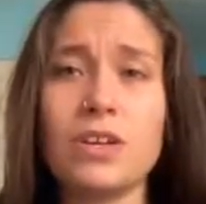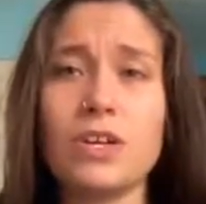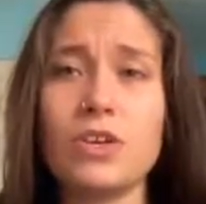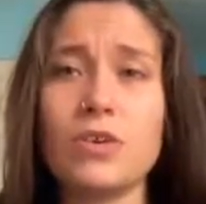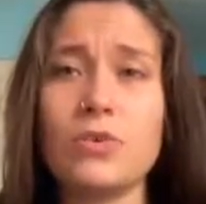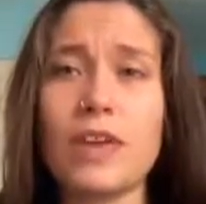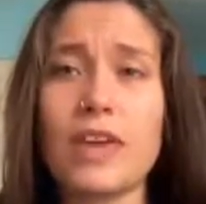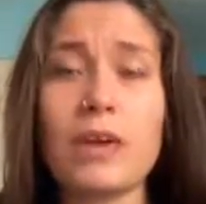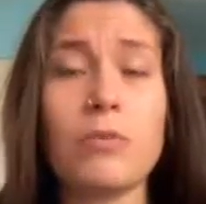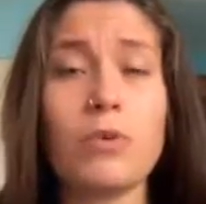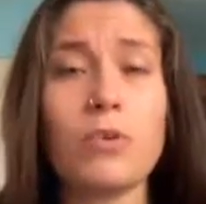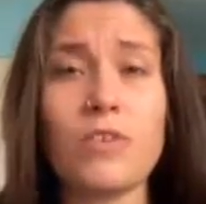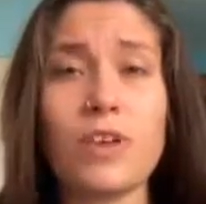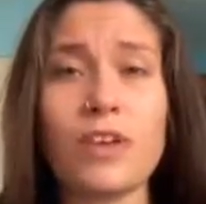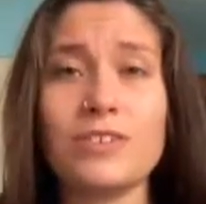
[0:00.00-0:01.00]
you can't
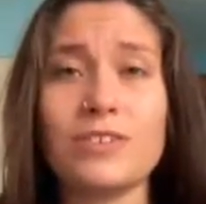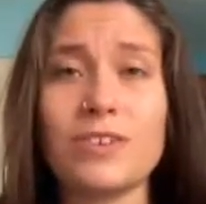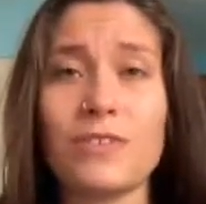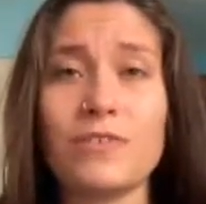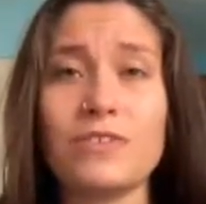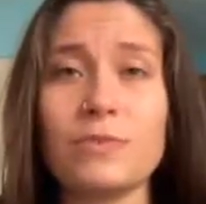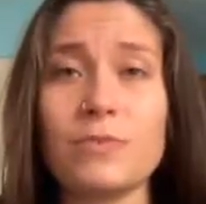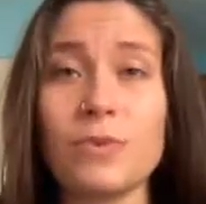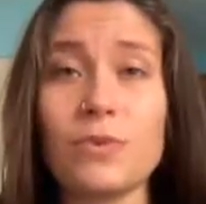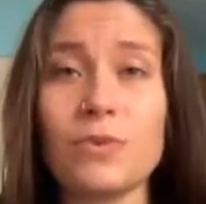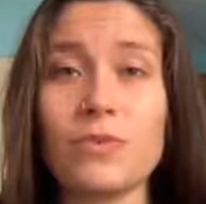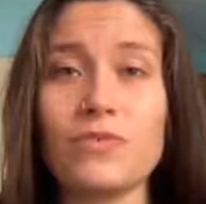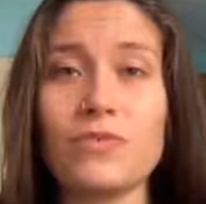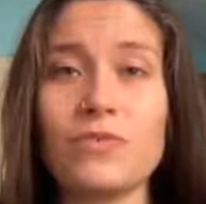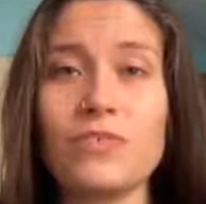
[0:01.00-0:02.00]
motivate yourself to
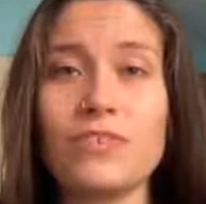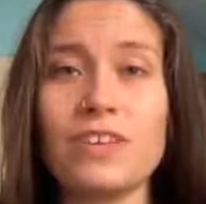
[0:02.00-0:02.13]
move